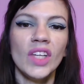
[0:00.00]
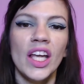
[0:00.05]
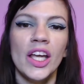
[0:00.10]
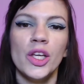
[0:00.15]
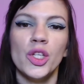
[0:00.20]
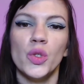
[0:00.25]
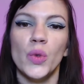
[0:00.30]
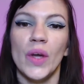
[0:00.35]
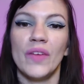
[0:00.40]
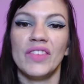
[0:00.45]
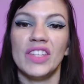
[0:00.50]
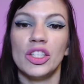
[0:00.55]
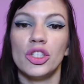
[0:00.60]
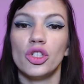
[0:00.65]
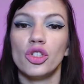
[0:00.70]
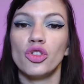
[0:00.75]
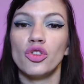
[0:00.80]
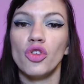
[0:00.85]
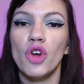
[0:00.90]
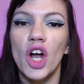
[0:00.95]
So we have these
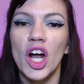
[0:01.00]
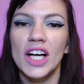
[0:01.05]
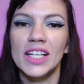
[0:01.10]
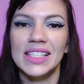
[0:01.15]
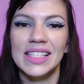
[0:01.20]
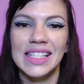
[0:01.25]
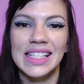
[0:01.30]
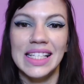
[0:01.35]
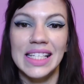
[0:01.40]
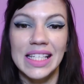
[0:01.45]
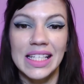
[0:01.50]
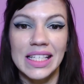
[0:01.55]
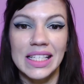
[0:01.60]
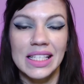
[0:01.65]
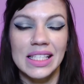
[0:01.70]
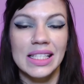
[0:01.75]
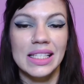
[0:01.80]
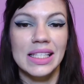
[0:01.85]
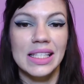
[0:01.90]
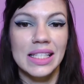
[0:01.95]
strong
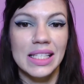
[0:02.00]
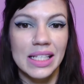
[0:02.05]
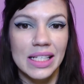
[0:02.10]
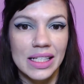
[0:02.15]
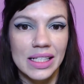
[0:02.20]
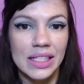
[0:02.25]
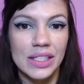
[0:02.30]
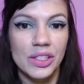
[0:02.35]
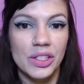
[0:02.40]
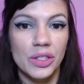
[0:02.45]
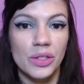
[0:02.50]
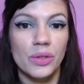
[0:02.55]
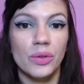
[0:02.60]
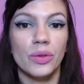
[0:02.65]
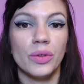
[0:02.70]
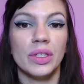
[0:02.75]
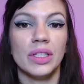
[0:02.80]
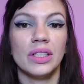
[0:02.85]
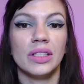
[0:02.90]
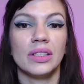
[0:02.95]
T's, to do,
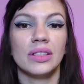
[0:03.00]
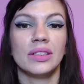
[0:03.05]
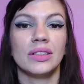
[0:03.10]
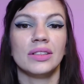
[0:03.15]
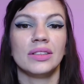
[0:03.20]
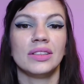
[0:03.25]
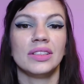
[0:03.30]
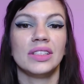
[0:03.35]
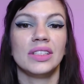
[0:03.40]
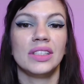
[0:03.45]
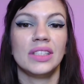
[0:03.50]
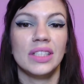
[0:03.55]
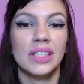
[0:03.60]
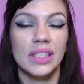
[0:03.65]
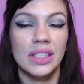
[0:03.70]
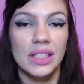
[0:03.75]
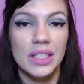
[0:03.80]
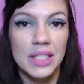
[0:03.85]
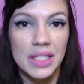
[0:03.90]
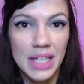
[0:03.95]

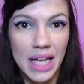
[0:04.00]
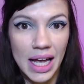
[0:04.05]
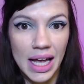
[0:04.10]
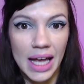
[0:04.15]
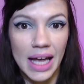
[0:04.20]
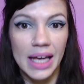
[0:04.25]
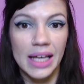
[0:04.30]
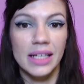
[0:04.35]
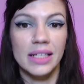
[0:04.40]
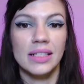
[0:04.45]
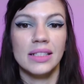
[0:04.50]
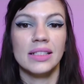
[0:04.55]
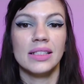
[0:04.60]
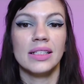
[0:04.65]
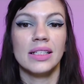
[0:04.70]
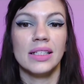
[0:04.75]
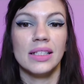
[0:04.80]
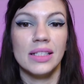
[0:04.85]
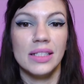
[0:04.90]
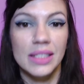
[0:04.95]
to die,
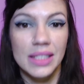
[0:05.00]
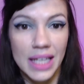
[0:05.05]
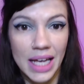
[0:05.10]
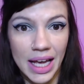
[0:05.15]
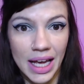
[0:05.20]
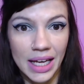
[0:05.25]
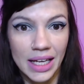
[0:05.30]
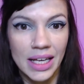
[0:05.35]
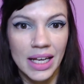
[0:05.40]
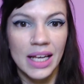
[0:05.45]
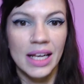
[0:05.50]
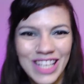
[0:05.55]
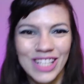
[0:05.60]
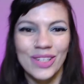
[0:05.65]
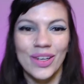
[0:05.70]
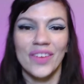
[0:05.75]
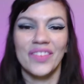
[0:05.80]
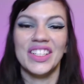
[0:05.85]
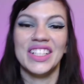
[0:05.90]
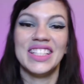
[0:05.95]
today. So we
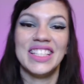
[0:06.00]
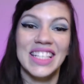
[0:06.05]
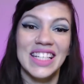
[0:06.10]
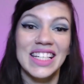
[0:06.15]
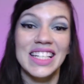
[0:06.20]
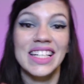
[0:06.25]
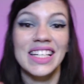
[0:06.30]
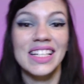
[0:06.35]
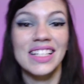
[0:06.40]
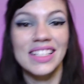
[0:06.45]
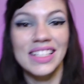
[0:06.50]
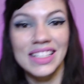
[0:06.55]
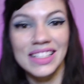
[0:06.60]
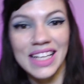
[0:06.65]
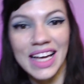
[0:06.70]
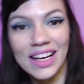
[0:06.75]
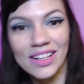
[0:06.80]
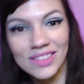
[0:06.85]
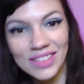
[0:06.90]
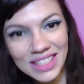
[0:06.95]
have a T
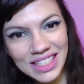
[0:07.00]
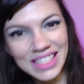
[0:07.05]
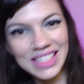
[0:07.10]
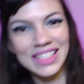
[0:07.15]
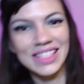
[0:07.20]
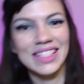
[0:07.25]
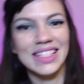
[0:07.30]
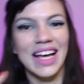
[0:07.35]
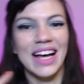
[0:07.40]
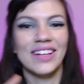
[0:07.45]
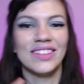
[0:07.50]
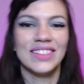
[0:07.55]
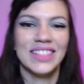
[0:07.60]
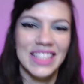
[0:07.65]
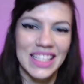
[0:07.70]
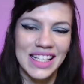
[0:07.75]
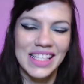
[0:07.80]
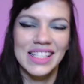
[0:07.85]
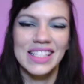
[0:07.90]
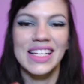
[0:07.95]
sound, D sound,
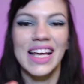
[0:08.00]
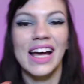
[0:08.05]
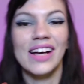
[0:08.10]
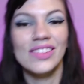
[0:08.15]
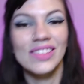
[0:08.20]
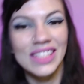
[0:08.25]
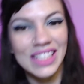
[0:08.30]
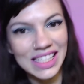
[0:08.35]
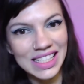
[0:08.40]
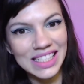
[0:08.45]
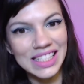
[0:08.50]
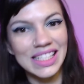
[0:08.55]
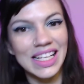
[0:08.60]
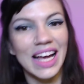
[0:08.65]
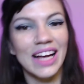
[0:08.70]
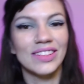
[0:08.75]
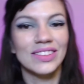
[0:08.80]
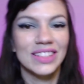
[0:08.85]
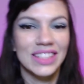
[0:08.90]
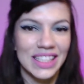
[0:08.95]
T sound, D
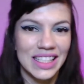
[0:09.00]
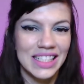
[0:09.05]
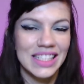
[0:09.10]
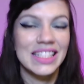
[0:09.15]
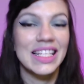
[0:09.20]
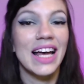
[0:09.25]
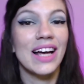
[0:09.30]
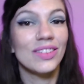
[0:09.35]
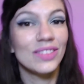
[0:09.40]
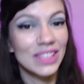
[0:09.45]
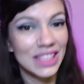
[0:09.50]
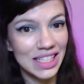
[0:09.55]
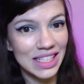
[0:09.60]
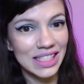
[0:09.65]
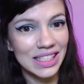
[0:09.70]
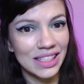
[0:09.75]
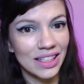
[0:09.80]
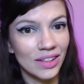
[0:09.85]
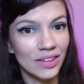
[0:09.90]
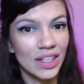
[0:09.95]
sound, T sound, D
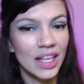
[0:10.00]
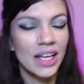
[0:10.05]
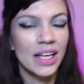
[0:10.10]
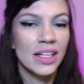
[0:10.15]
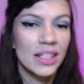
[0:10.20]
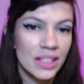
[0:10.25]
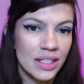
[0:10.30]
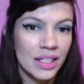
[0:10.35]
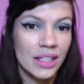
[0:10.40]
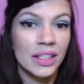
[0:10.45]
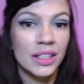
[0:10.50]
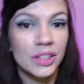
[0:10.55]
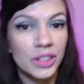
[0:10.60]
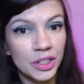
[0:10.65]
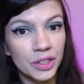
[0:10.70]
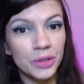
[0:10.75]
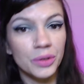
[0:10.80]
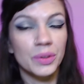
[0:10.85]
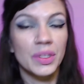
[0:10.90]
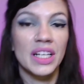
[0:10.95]
sound. To
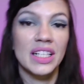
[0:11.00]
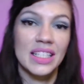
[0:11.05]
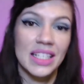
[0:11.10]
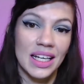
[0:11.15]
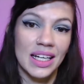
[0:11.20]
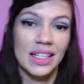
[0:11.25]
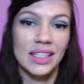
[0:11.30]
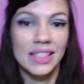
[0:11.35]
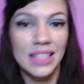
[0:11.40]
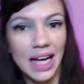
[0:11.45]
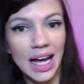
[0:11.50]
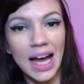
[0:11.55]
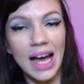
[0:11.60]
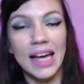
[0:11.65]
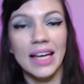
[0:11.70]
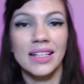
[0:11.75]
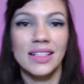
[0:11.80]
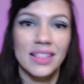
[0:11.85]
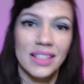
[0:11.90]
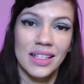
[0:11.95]
do, to
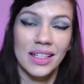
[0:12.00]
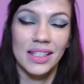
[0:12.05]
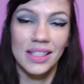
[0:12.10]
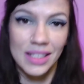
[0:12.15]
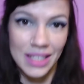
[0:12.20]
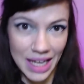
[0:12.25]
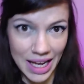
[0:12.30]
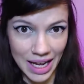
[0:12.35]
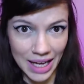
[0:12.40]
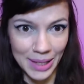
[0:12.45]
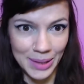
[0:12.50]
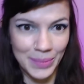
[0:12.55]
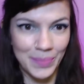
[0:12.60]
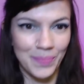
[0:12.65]
die, today.